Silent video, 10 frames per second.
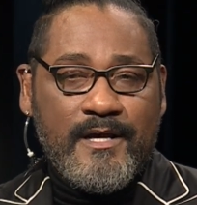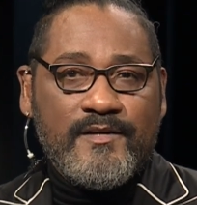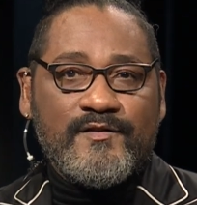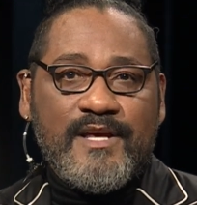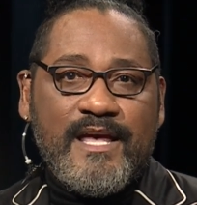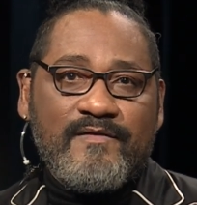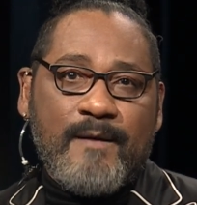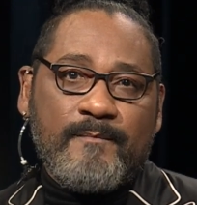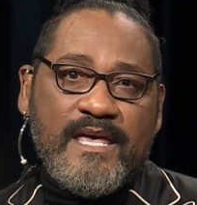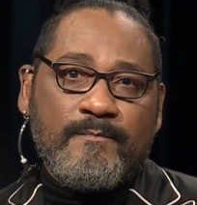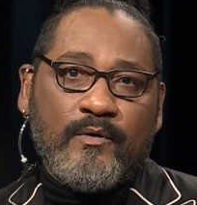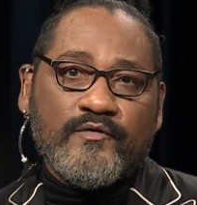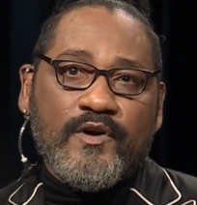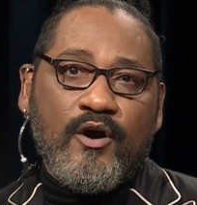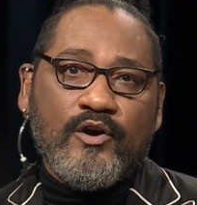Seeing that
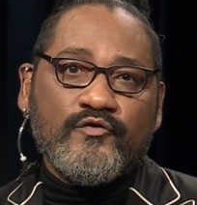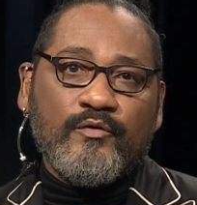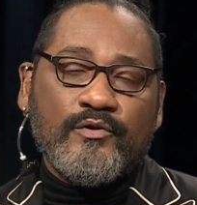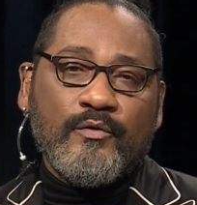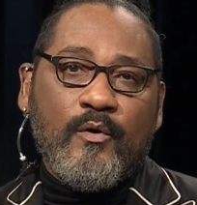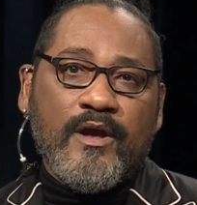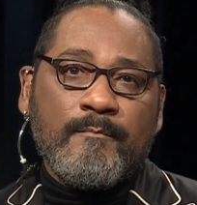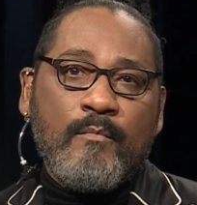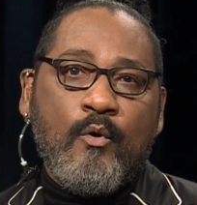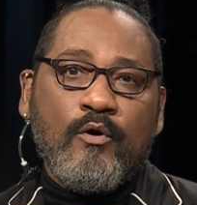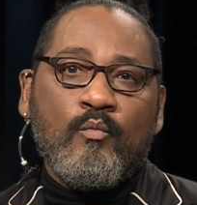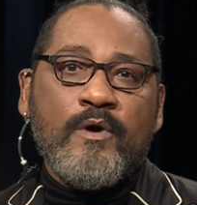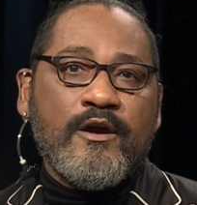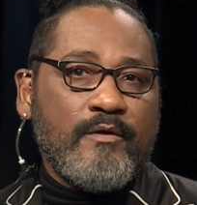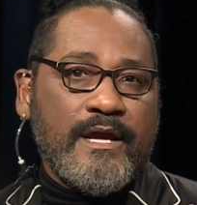people's hearts were growing more
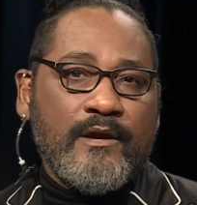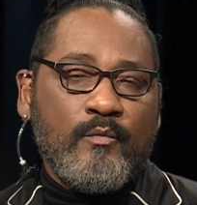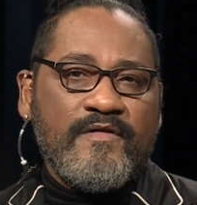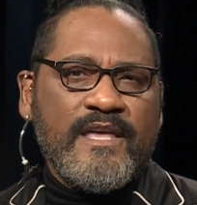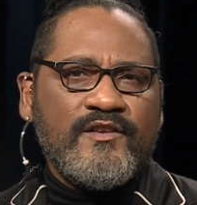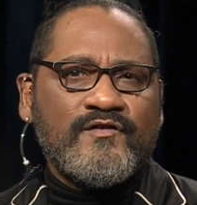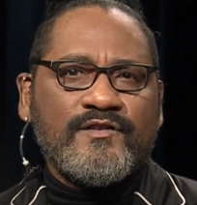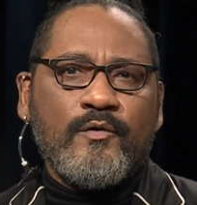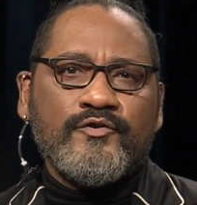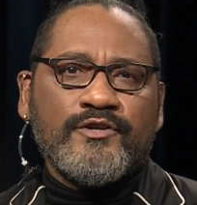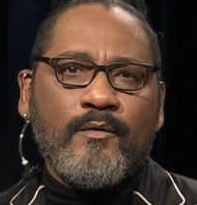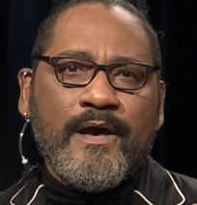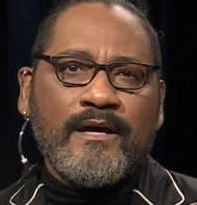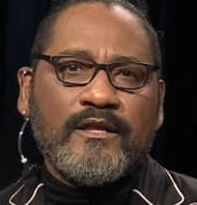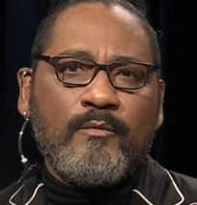weary with each social
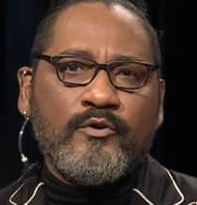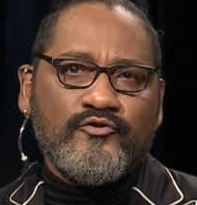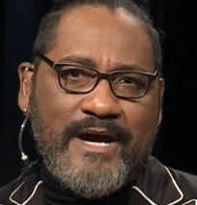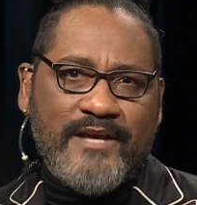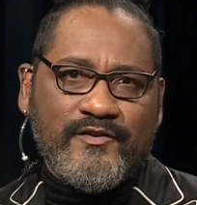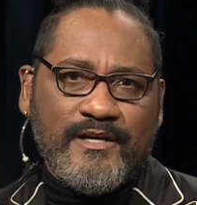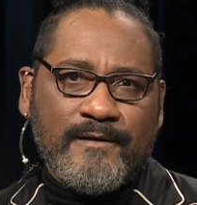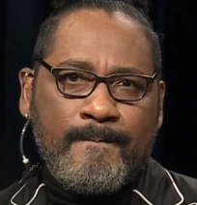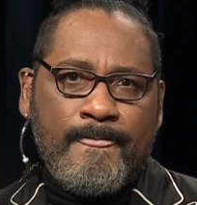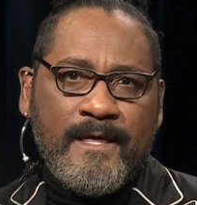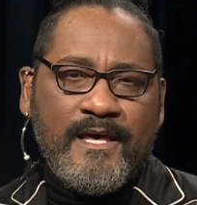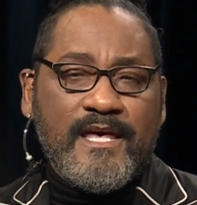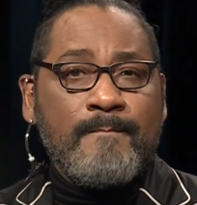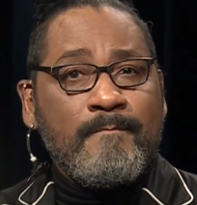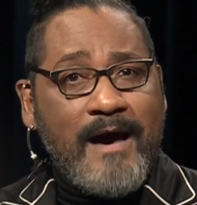and global tragedy,
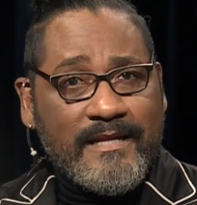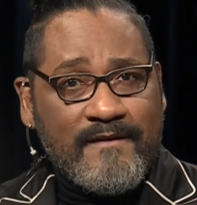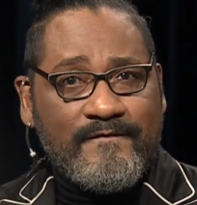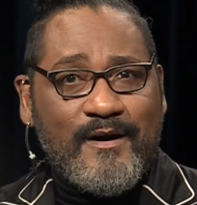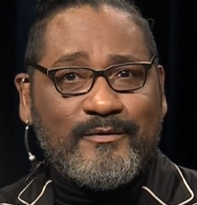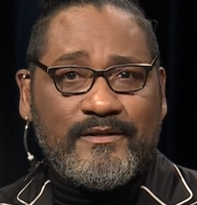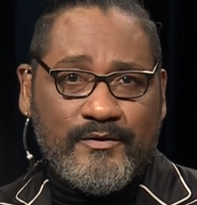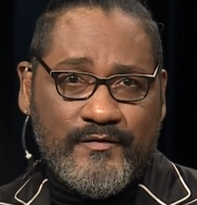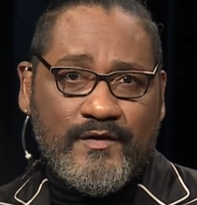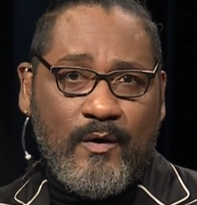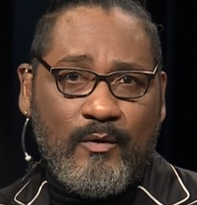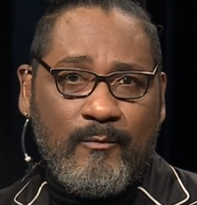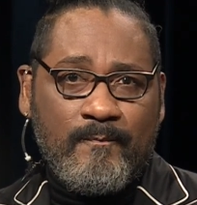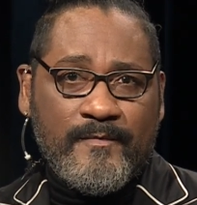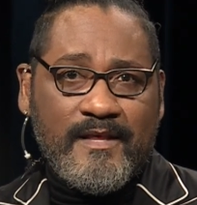Imani felt in her
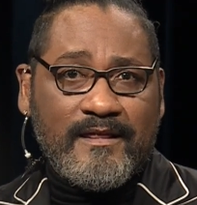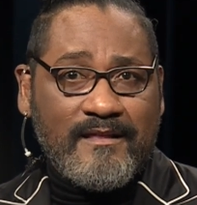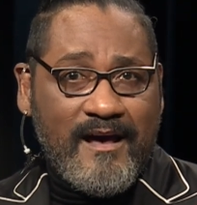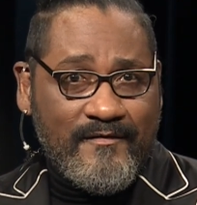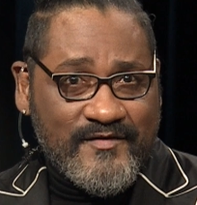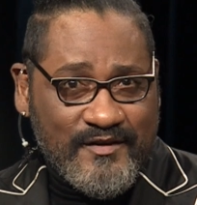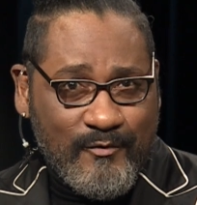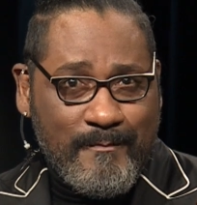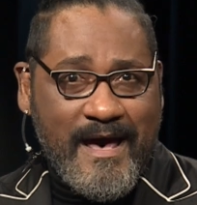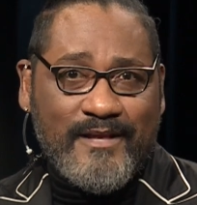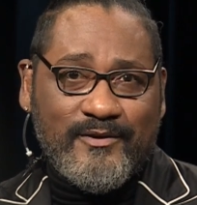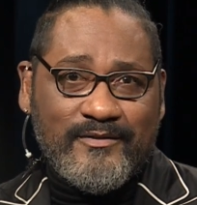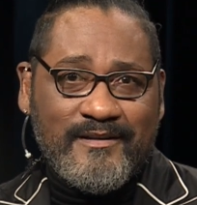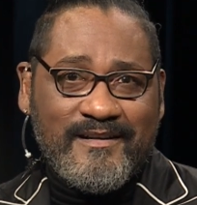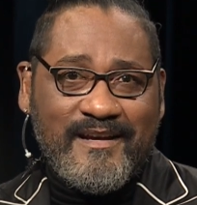soul that love still
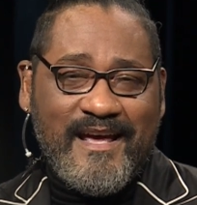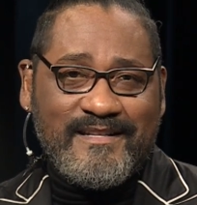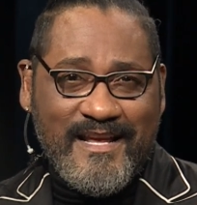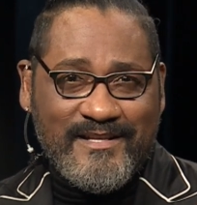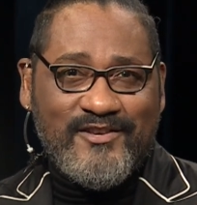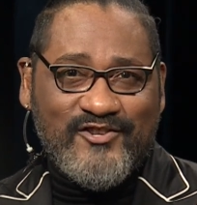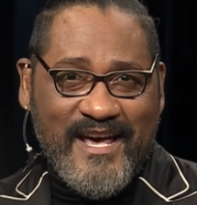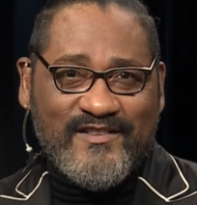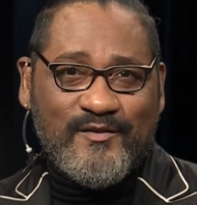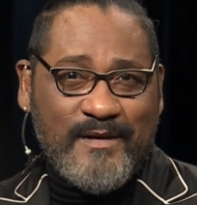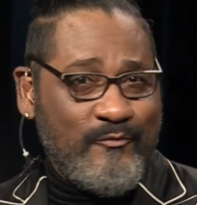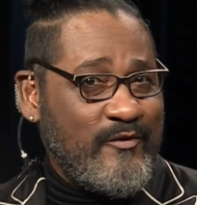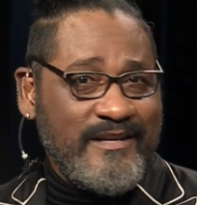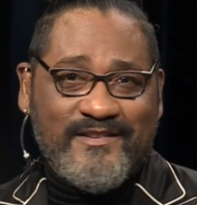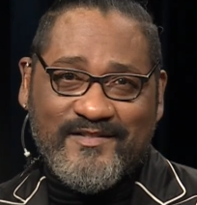mattered and needed the chance to be
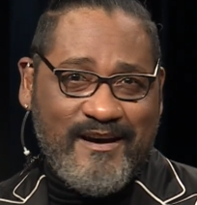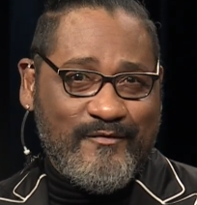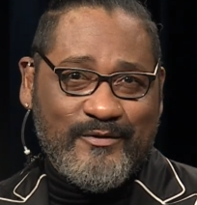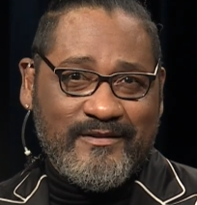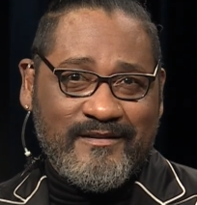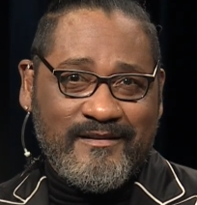rediscovered.